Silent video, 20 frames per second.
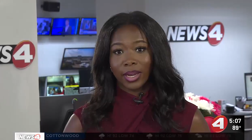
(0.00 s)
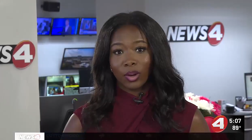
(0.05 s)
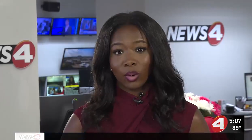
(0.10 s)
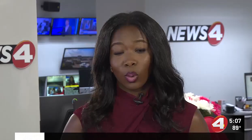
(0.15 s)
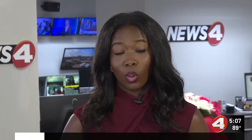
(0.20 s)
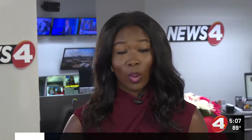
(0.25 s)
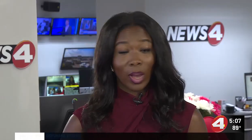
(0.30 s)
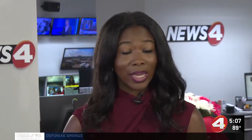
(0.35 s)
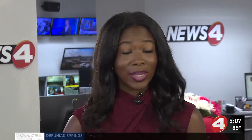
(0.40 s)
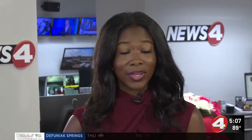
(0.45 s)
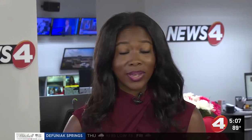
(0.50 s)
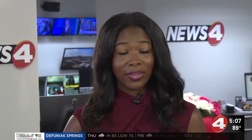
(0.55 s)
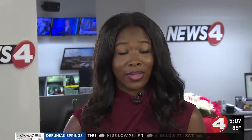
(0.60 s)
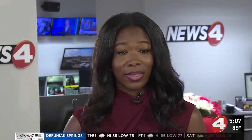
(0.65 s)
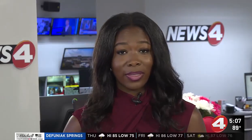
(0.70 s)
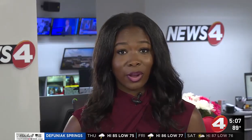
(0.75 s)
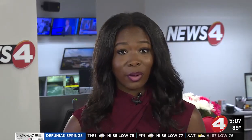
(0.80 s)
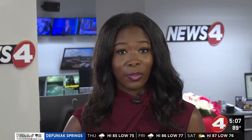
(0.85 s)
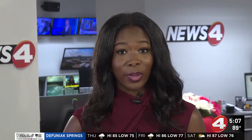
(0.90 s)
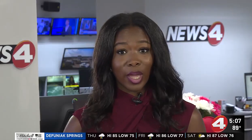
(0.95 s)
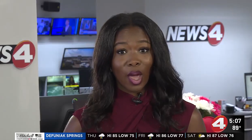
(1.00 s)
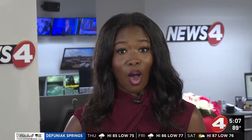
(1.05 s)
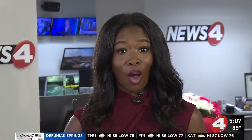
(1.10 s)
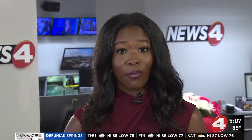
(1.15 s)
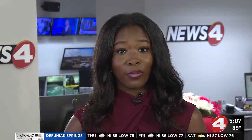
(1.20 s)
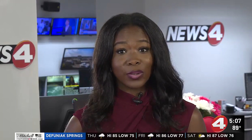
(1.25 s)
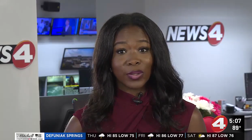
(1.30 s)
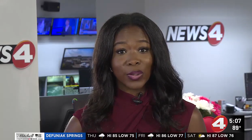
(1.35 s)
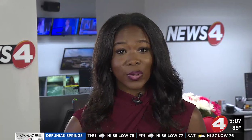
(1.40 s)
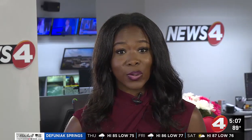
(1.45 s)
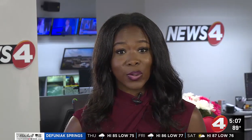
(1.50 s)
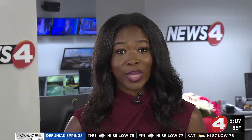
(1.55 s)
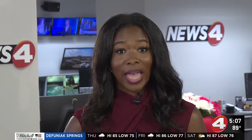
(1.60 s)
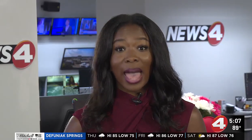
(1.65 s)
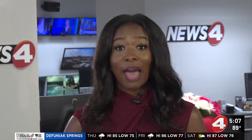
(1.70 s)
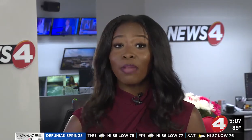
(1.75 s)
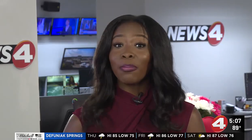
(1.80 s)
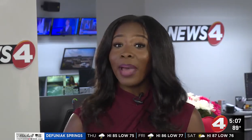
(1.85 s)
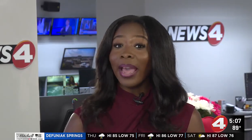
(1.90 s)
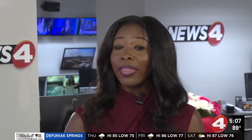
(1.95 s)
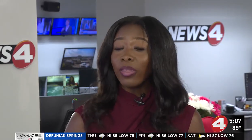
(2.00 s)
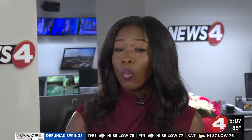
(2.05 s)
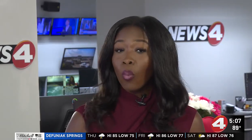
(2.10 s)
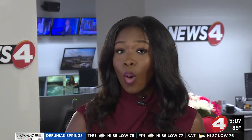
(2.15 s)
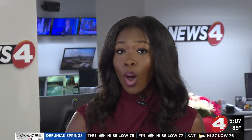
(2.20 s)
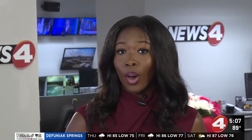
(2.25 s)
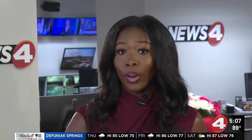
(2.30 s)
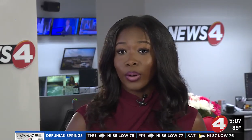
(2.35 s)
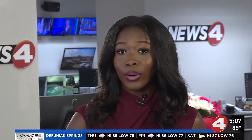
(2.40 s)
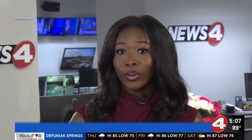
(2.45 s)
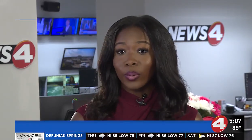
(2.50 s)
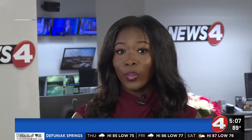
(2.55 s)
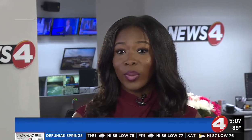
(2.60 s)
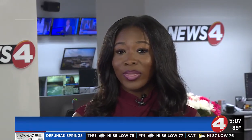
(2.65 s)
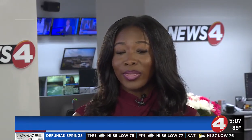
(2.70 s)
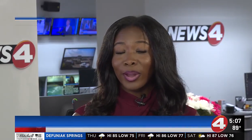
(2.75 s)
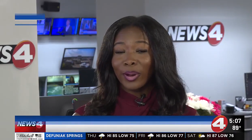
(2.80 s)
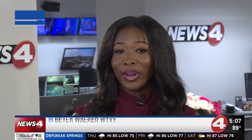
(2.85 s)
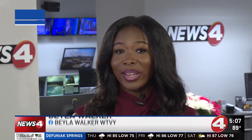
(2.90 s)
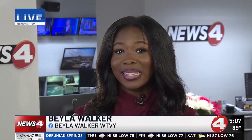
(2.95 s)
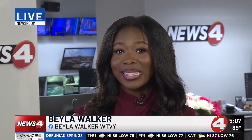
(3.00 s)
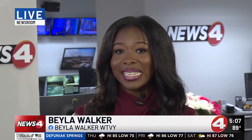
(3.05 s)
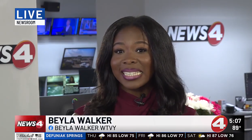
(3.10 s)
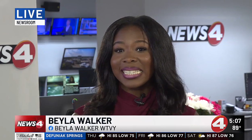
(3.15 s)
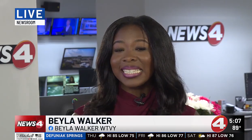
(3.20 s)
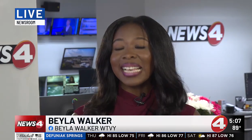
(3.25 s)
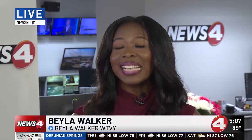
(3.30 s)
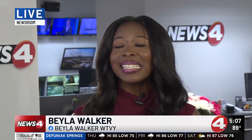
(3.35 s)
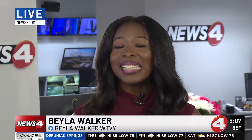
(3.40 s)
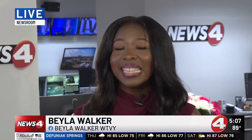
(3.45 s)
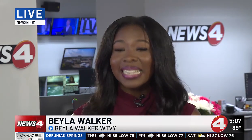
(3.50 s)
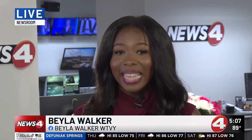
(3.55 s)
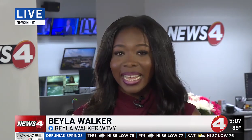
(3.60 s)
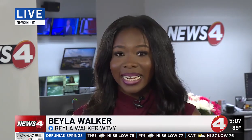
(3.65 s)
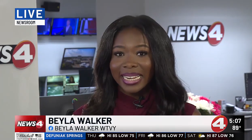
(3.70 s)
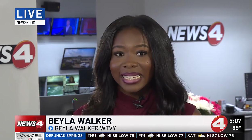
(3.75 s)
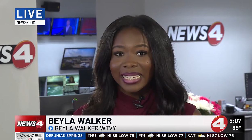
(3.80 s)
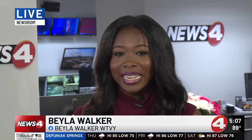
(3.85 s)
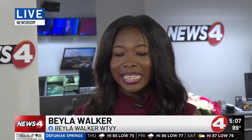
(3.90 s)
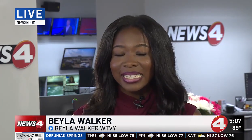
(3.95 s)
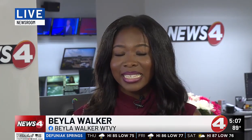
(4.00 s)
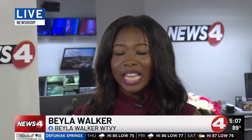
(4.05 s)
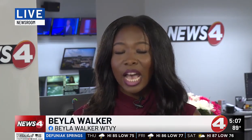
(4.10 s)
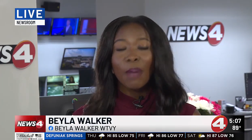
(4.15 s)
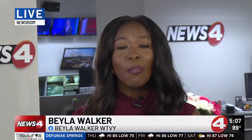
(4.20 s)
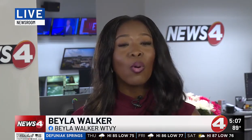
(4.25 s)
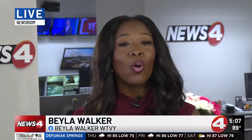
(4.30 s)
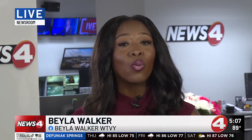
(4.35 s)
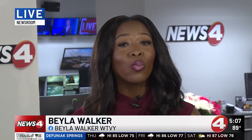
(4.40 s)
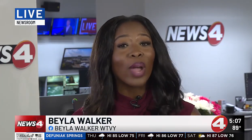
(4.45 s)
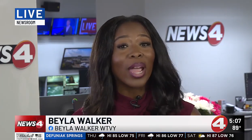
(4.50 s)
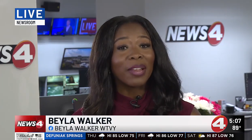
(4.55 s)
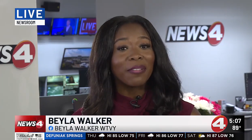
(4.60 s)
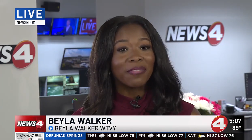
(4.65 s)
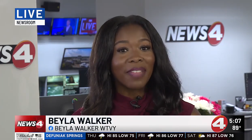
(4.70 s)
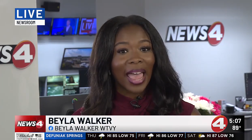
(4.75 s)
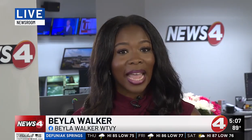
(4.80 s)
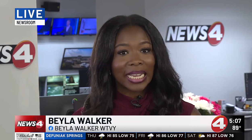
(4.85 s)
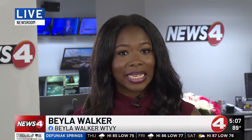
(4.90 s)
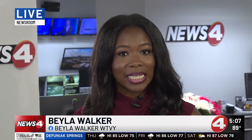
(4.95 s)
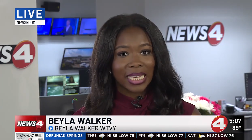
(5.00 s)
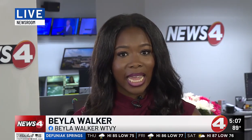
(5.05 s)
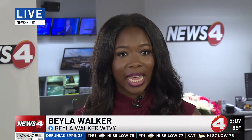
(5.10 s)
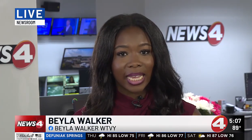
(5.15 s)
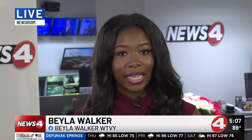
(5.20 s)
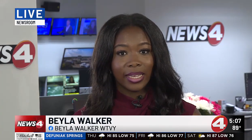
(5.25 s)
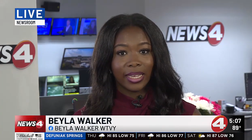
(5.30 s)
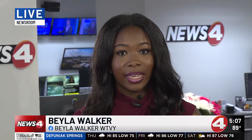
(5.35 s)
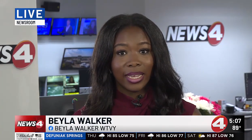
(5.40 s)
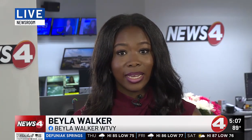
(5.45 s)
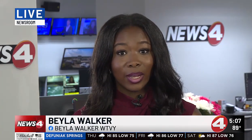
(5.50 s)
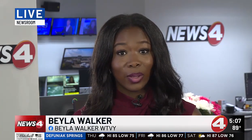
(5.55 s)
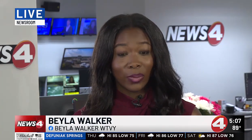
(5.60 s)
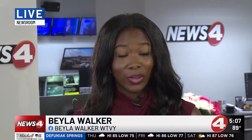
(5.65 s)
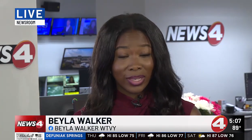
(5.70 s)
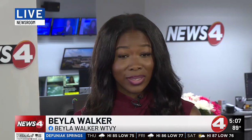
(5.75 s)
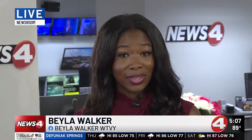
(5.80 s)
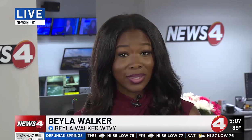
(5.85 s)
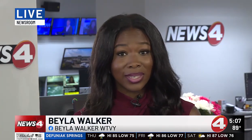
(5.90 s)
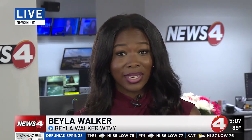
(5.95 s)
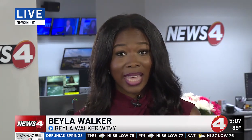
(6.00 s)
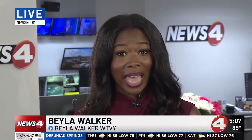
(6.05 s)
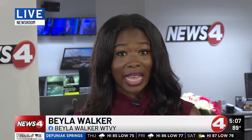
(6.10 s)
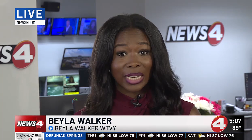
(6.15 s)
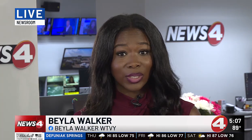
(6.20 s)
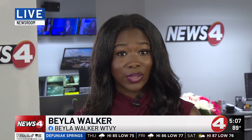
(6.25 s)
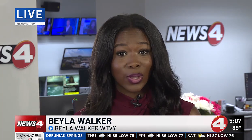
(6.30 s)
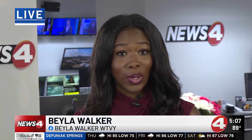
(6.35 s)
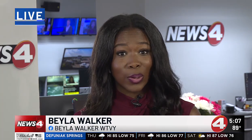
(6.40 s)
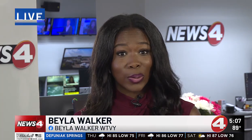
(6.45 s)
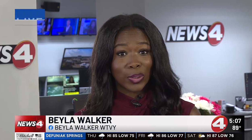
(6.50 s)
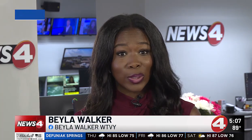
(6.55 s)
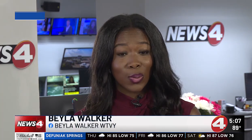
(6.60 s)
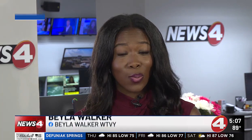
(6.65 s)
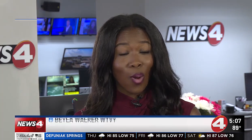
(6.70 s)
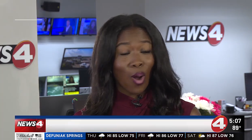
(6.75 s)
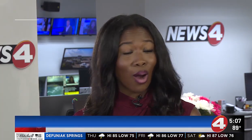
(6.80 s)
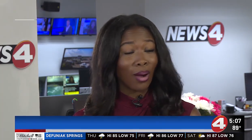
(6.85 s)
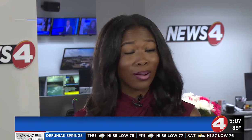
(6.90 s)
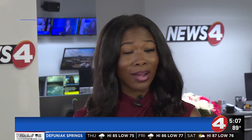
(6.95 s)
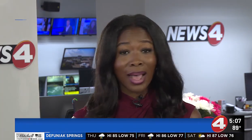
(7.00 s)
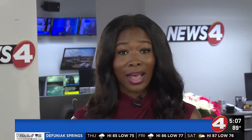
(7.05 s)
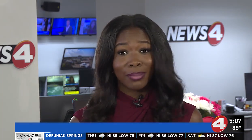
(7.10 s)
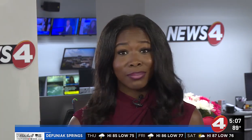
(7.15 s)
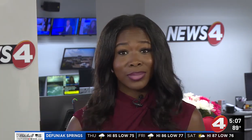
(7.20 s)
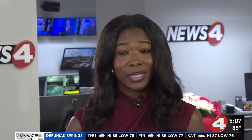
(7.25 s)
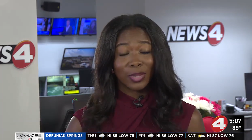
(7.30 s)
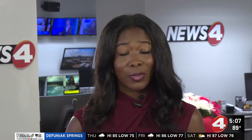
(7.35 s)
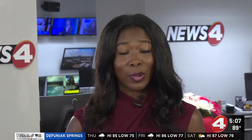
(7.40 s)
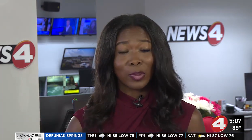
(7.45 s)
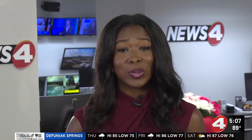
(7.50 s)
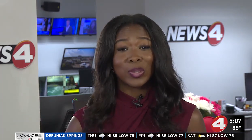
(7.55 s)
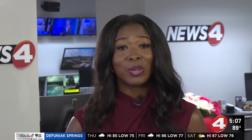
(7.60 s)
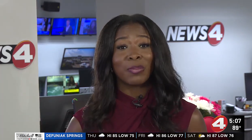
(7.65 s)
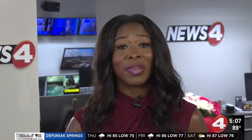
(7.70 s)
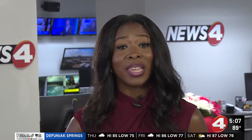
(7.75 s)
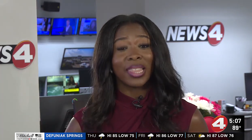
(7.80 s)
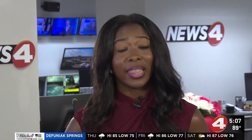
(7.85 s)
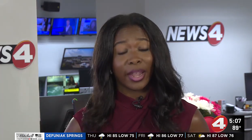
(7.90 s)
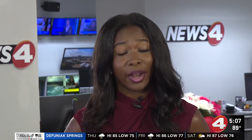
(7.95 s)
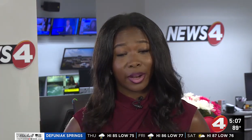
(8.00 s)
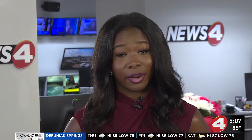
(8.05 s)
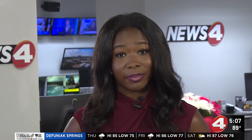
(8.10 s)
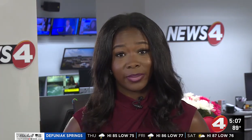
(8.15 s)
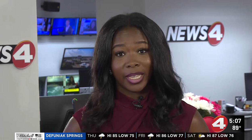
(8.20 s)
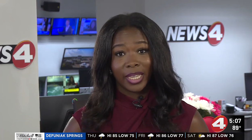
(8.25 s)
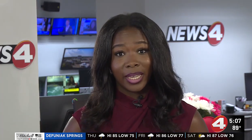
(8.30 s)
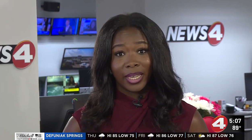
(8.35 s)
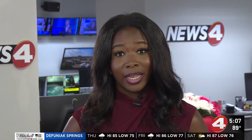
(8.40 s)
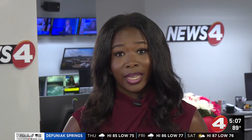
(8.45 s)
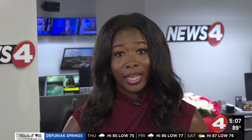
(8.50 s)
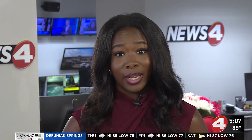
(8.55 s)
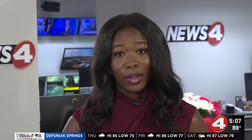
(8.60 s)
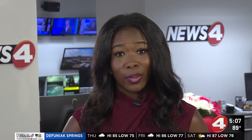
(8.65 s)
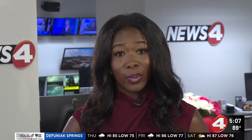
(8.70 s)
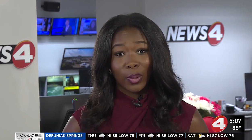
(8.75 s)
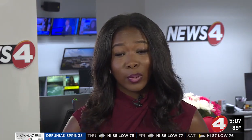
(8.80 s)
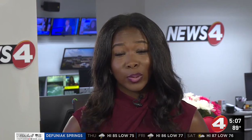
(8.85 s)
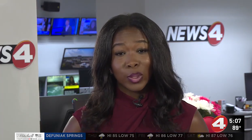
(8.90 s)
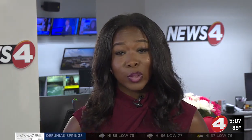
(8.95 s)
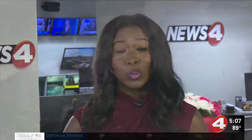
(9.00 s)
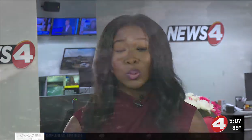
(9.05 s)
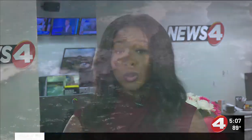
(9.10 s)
requested that there be officers out by the water when there is a designated double red flag day. Now, this is to catch those who are not supposed to be there. Now, those who